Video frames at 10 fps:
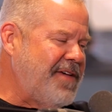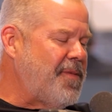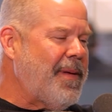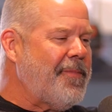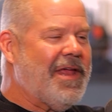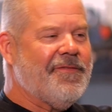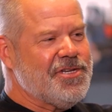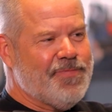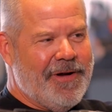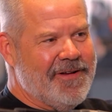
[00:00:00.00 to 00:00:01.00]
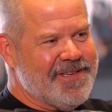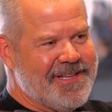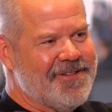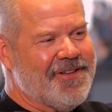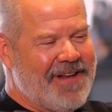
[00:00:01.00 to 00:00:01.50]
people that have experience
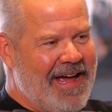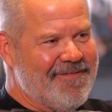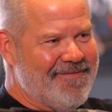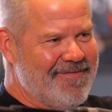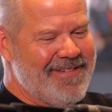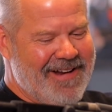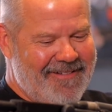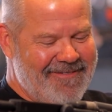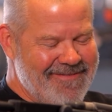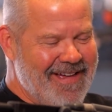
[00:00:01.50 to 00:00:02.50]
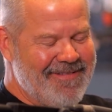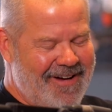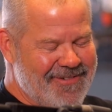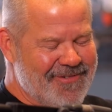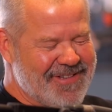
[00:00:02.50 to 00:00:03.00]
still don't have,
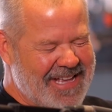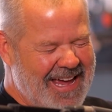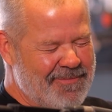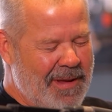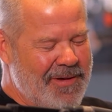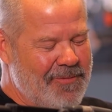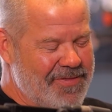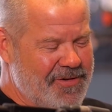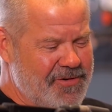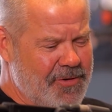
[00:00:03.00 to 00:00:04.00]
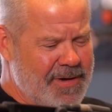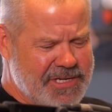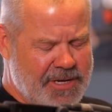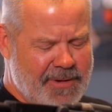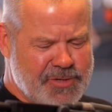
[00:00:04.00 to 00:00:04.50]
understand maybe what they're doing
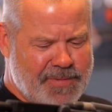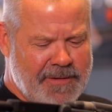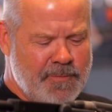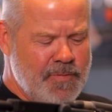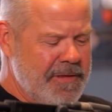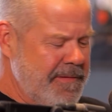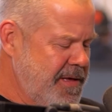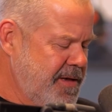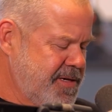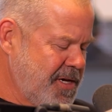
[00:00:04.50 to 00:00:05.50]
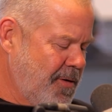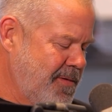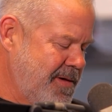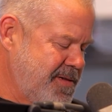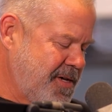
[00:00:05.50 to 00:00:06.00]
so much. But
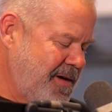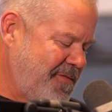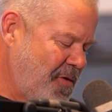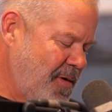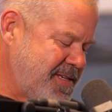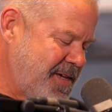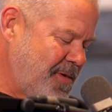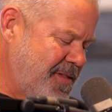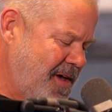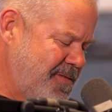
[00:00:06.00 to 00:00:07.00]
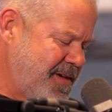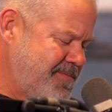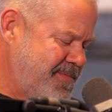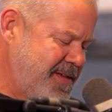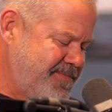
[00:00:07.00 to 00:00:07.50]
so everyone said, well,
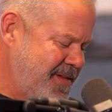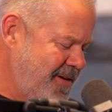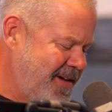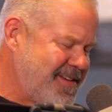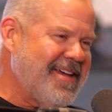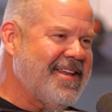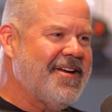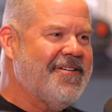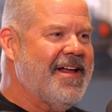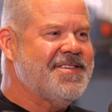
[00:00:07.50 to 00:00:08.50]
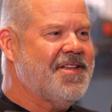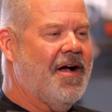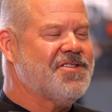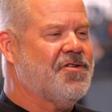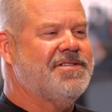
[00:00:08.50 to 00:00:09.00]
no, Indian internet
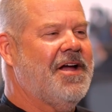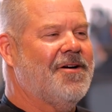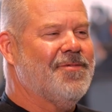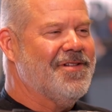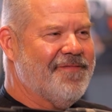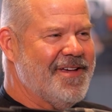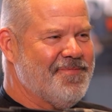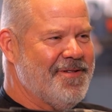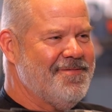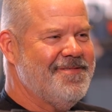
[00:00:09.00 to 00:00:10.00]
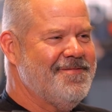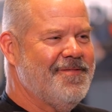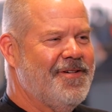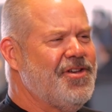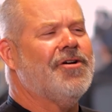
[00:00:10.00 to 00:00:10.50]
stocks are a terrible investment.
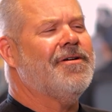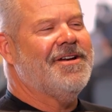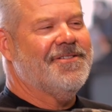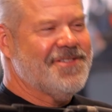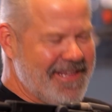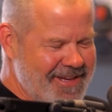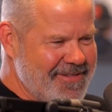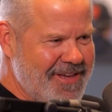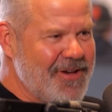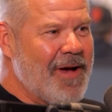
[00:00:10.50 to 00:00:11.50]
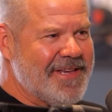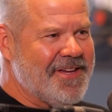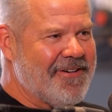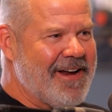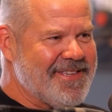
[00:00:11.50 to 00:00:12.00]
U.S.
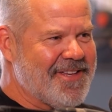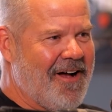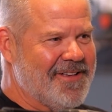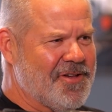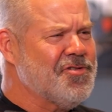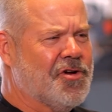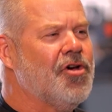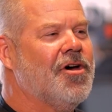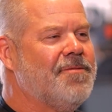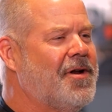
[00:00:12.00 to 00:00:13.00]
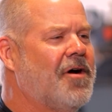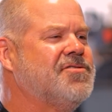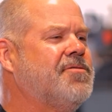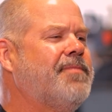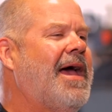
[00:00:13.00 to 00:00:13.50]
internet stocks, those are good, but
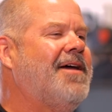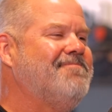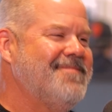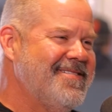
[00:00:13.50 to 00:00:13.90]
ours are bad.